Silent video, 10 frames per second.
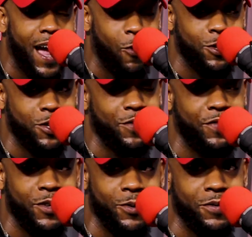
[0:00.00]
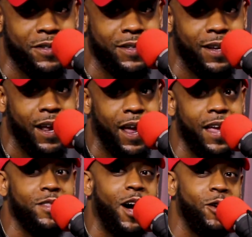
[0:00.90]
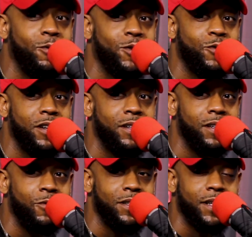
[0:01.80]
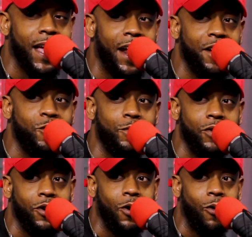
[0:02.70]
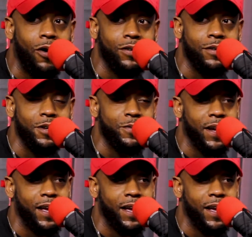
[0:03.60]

guy was confused. He thought it was one of the. What's the guy that do Plug Walk? What's my